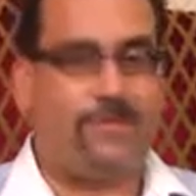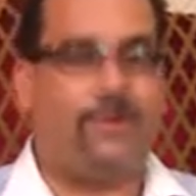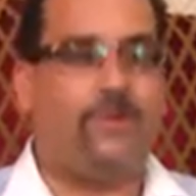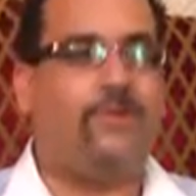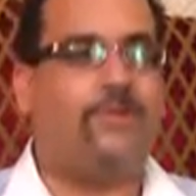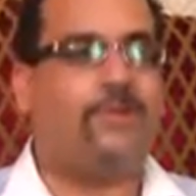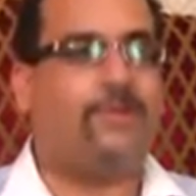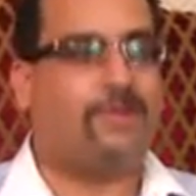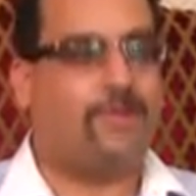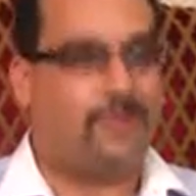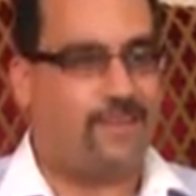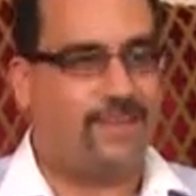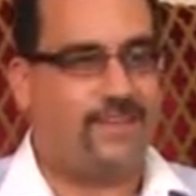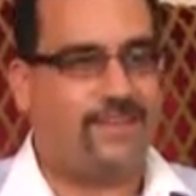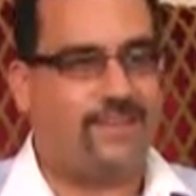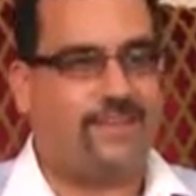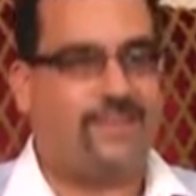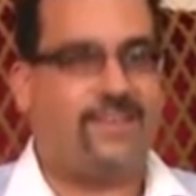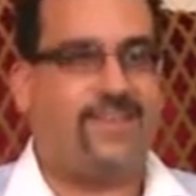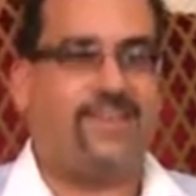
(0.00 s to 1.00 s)
know what they're
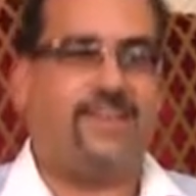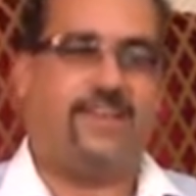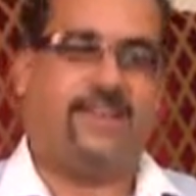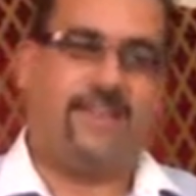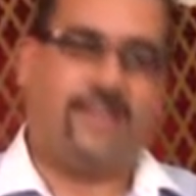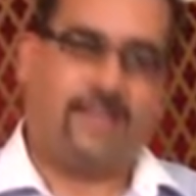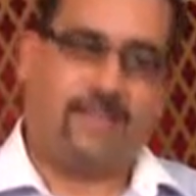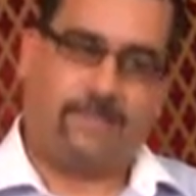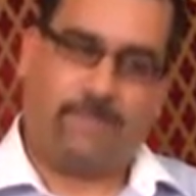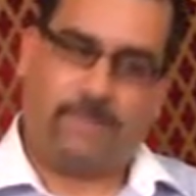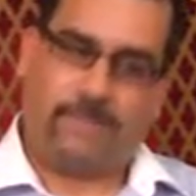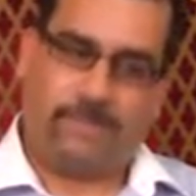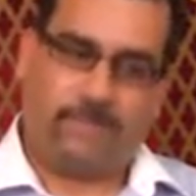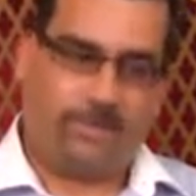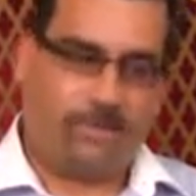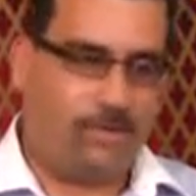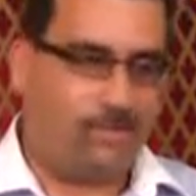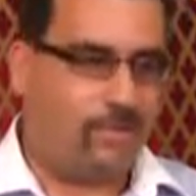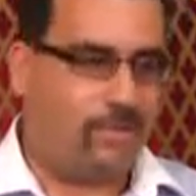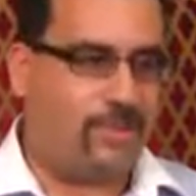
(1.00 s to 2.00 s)
thinking. Let
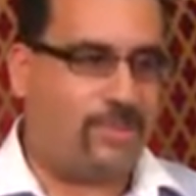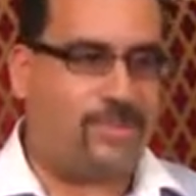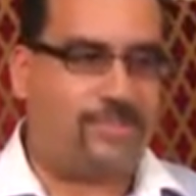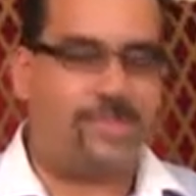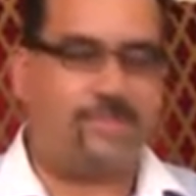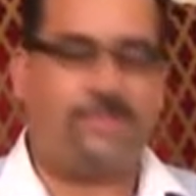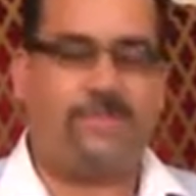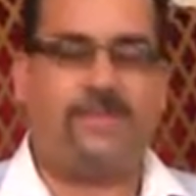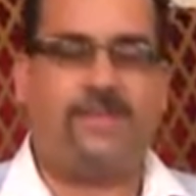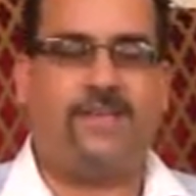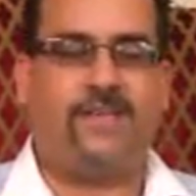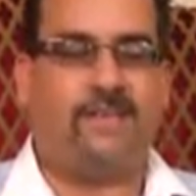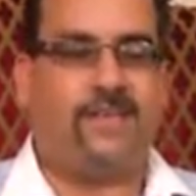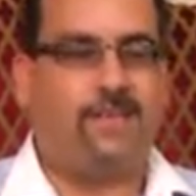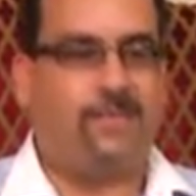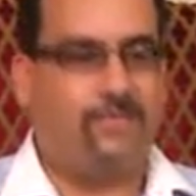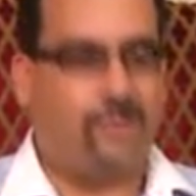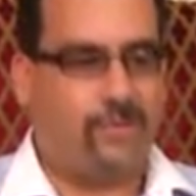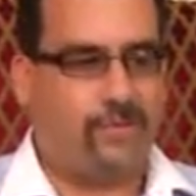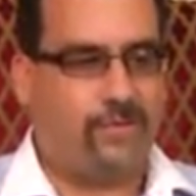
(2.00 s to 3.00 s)
people know what they should be
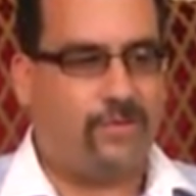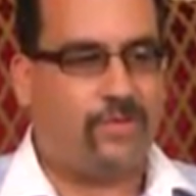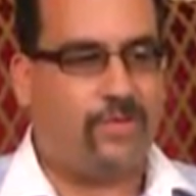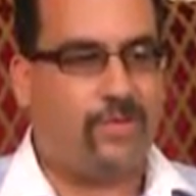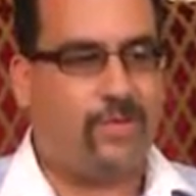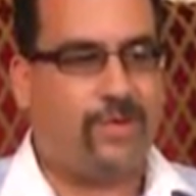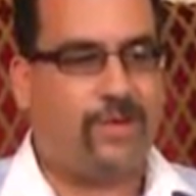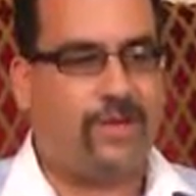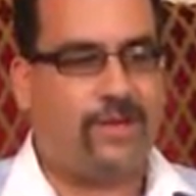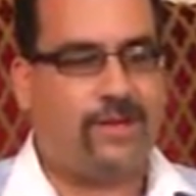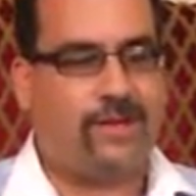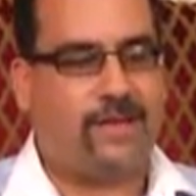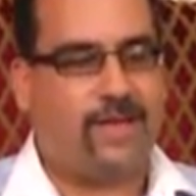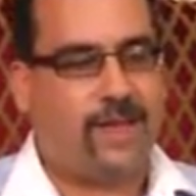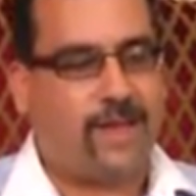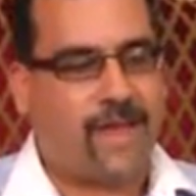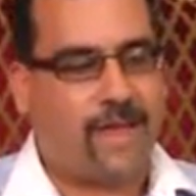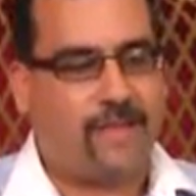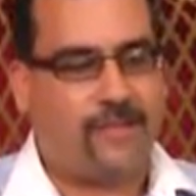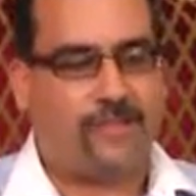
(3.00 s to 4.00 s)
moving toward
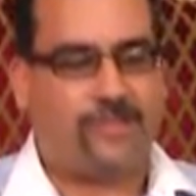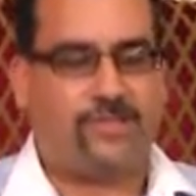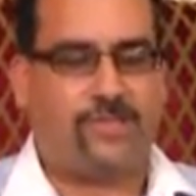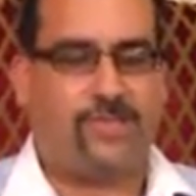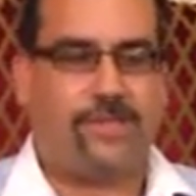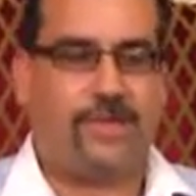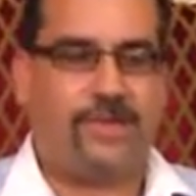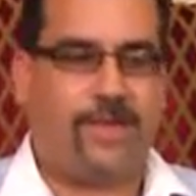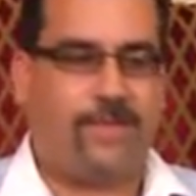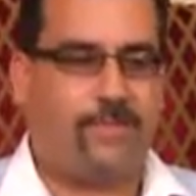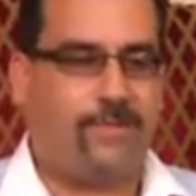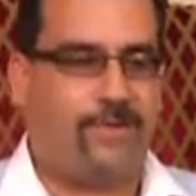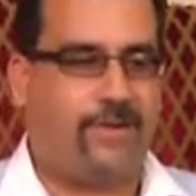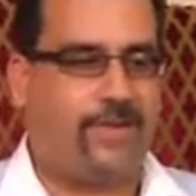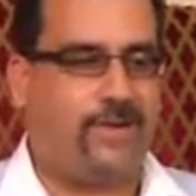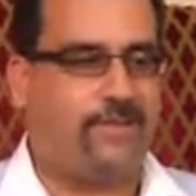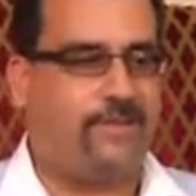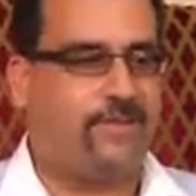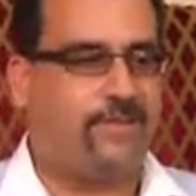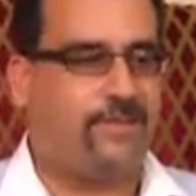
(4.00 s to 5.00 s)
and how they should be
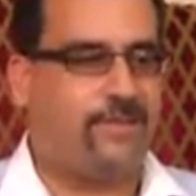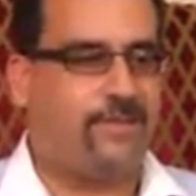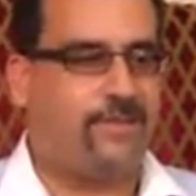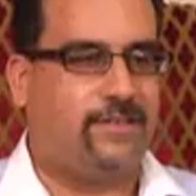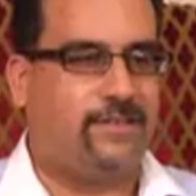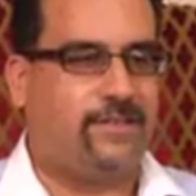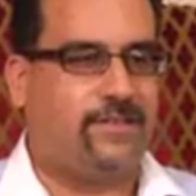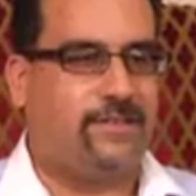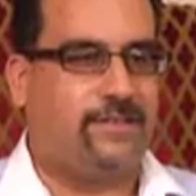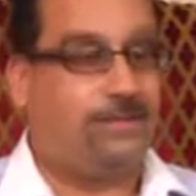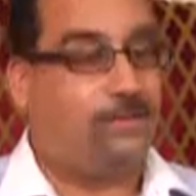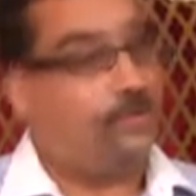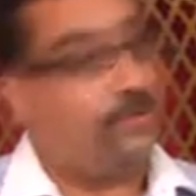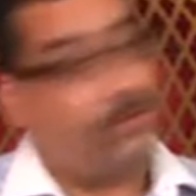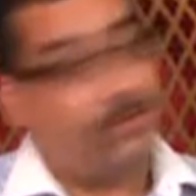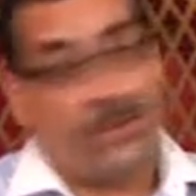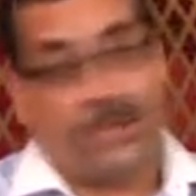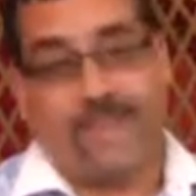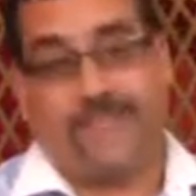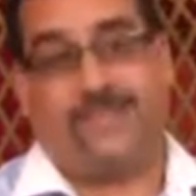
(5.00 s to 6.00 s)
operating. Well,
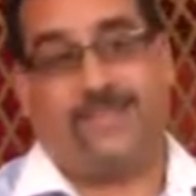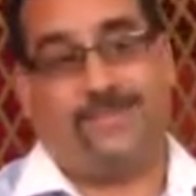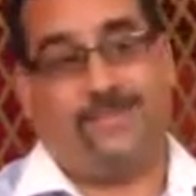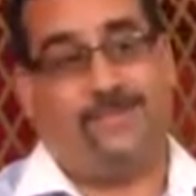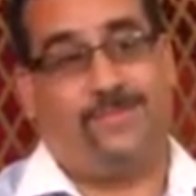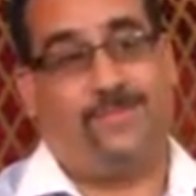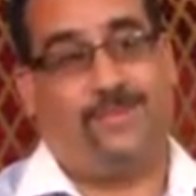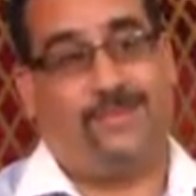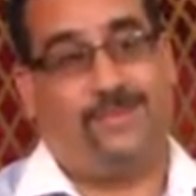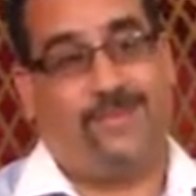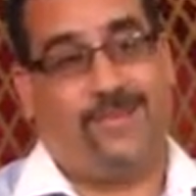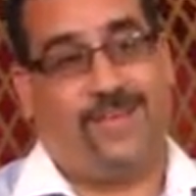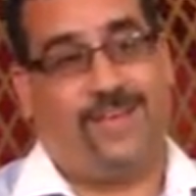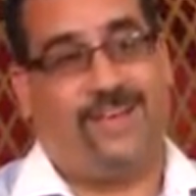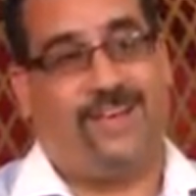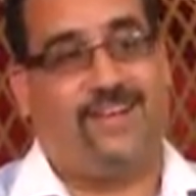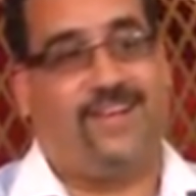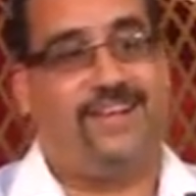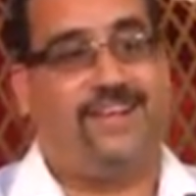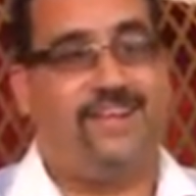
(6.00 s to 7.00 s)
no one asked them to do
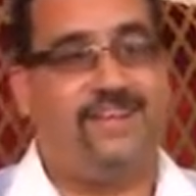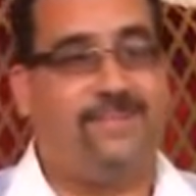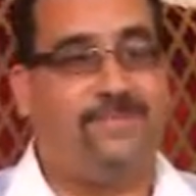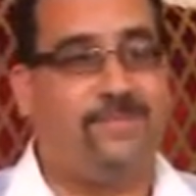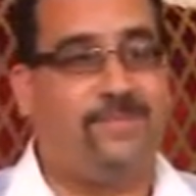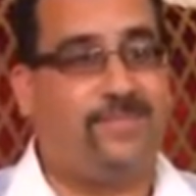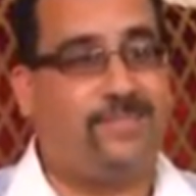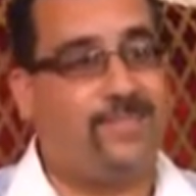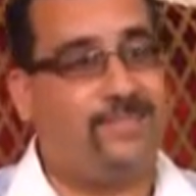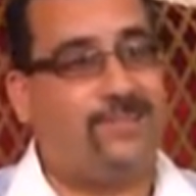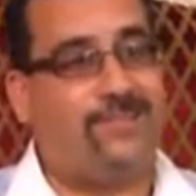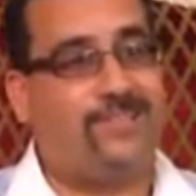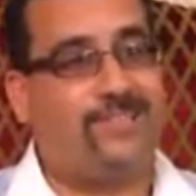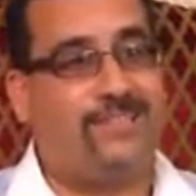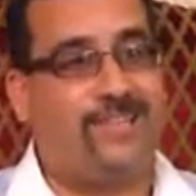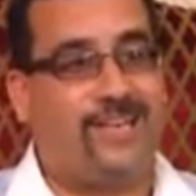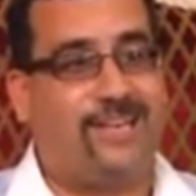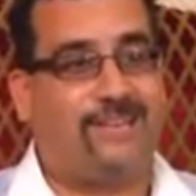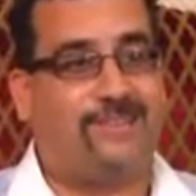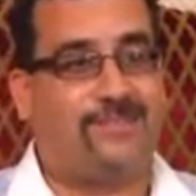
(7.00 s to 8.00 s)
that, but
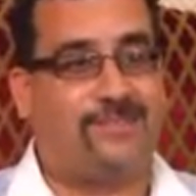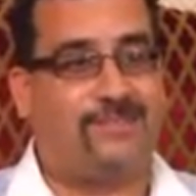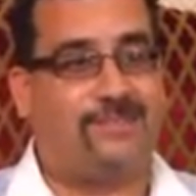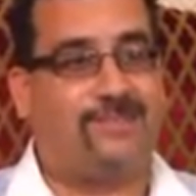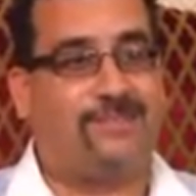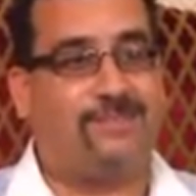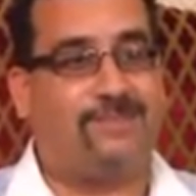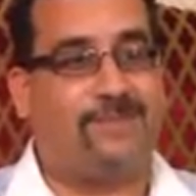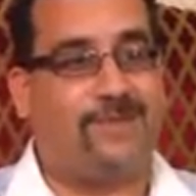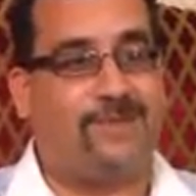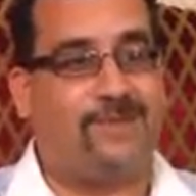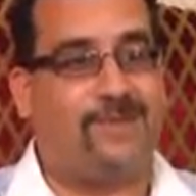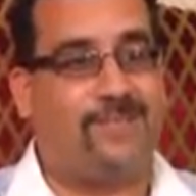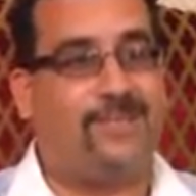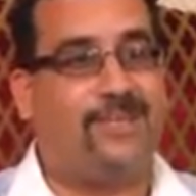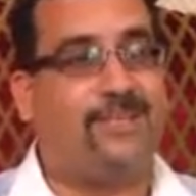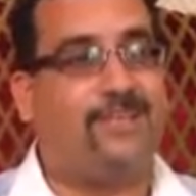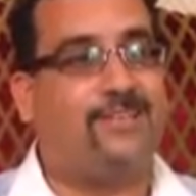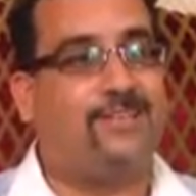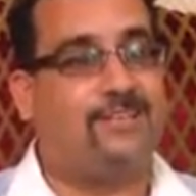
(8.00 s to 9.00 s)
Generation X feels
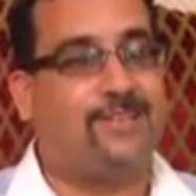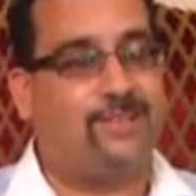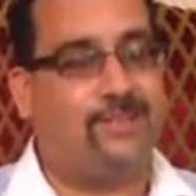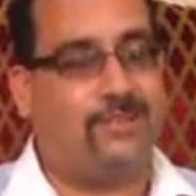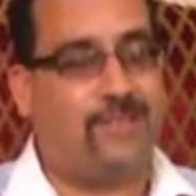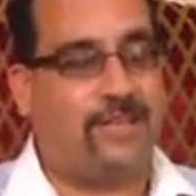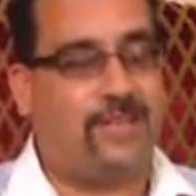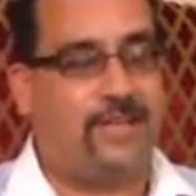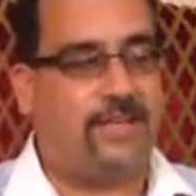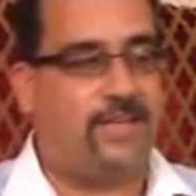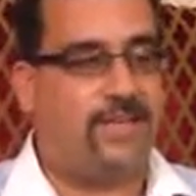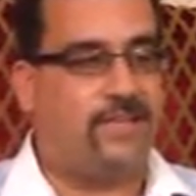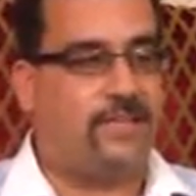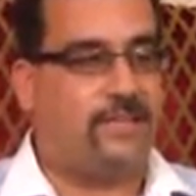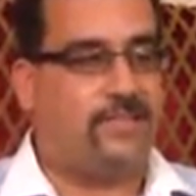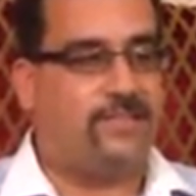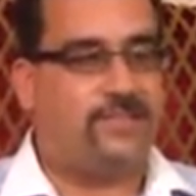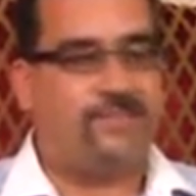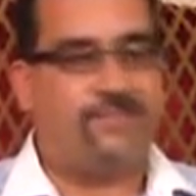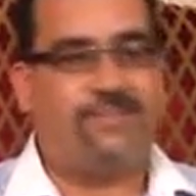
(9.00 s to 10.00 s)
compelled to do
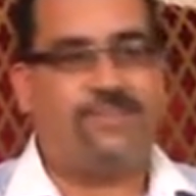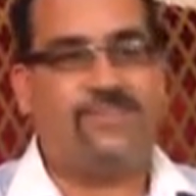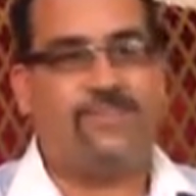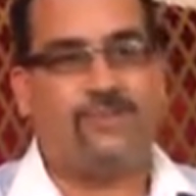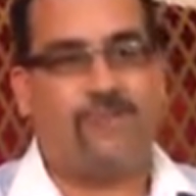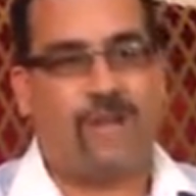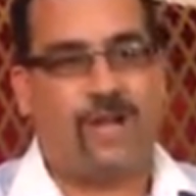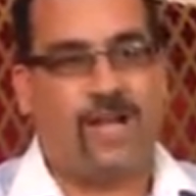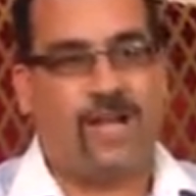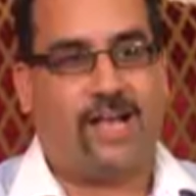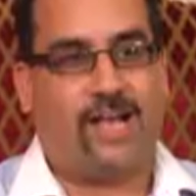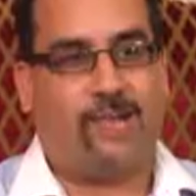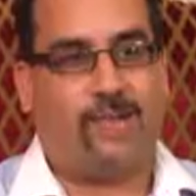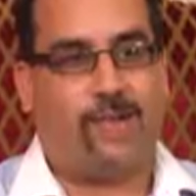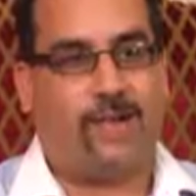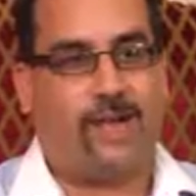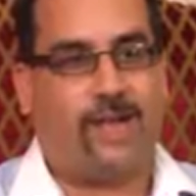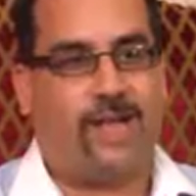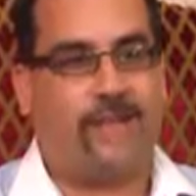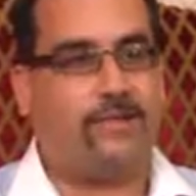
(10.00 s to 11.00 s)
that. Generation
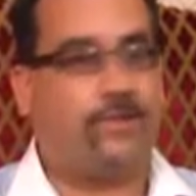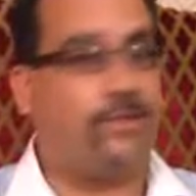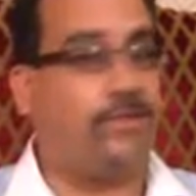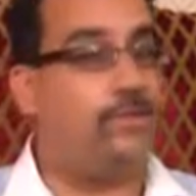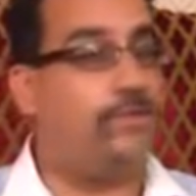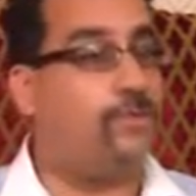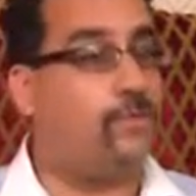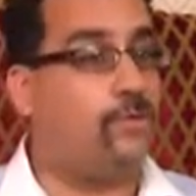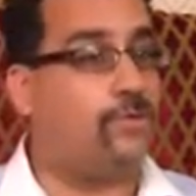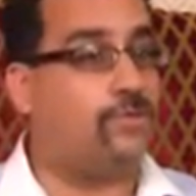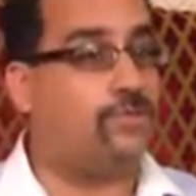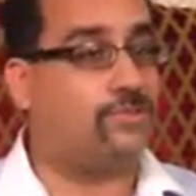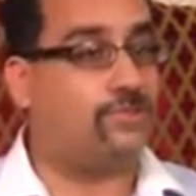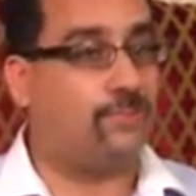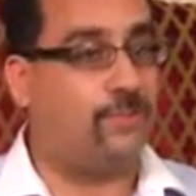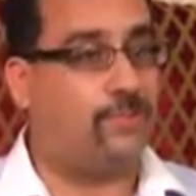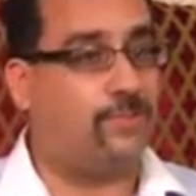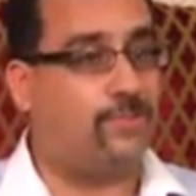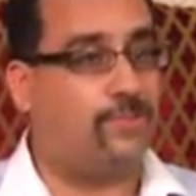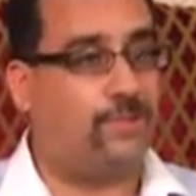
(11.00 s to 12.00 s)
Y, looking for a
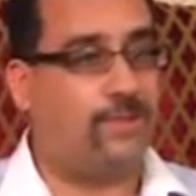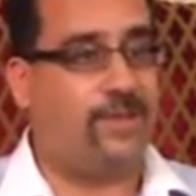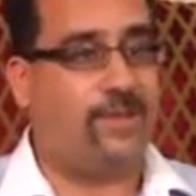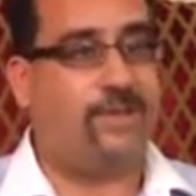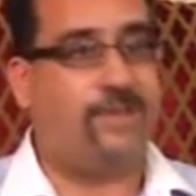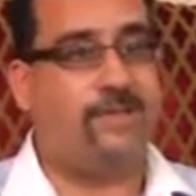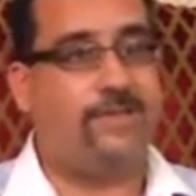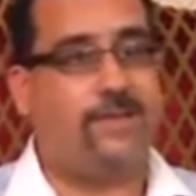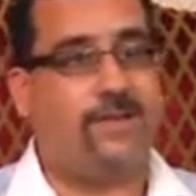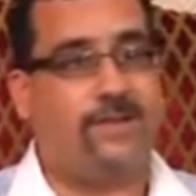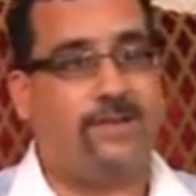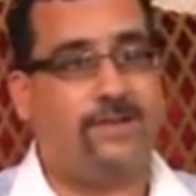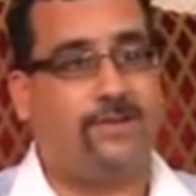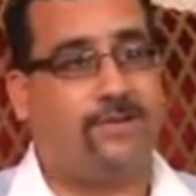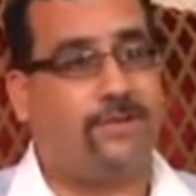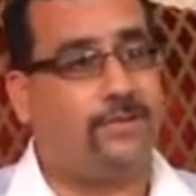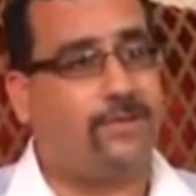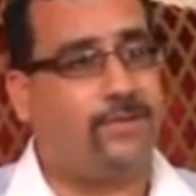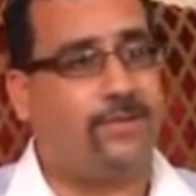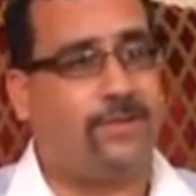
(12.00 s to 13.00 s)
script, wanting to be
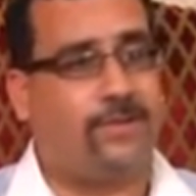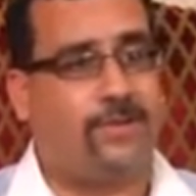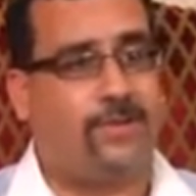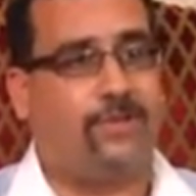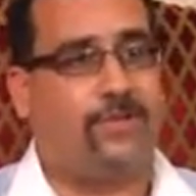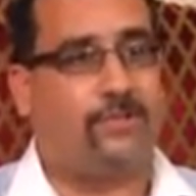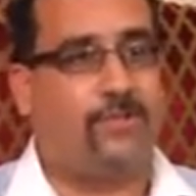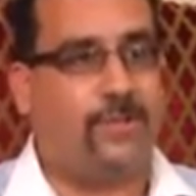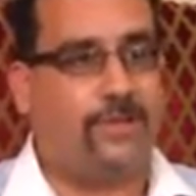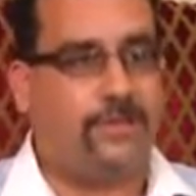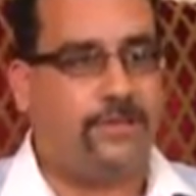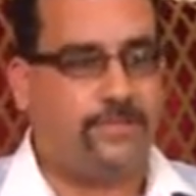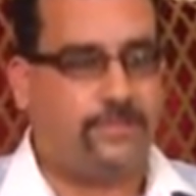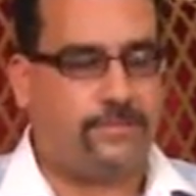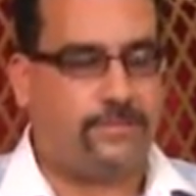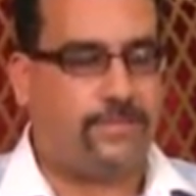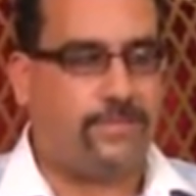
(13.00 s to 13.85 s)
coddled a little bit along the way,